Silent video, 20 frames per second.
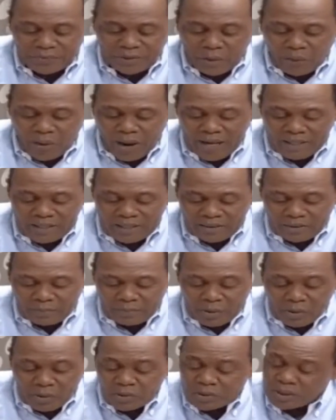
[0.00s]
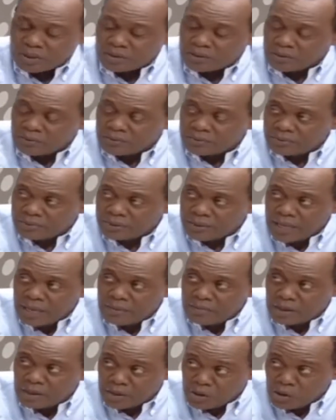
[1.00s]
they were actually in the process of
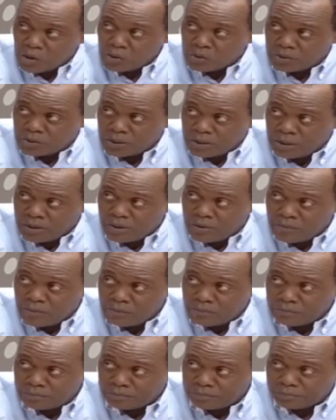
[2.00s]
naming a new CEO.